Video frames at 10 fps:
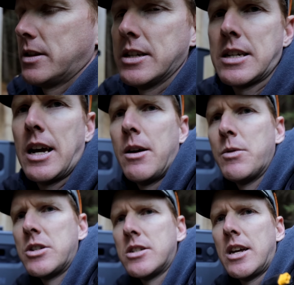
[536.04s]
with this guy,
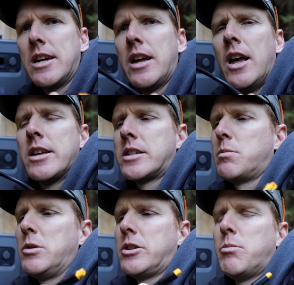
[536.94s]
which is a
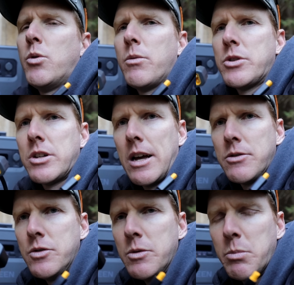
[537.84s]
splitter port, which
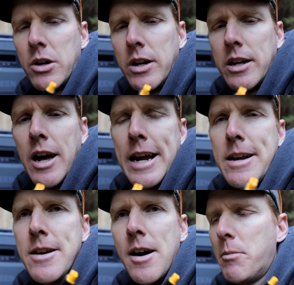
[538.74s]
allows you to plug in a
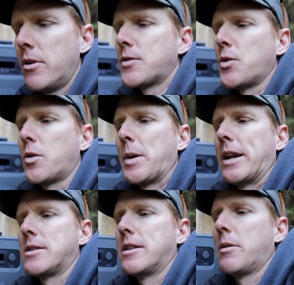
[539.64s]
number of solar
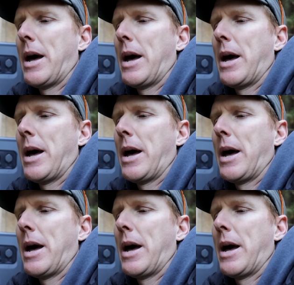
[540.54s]
panels into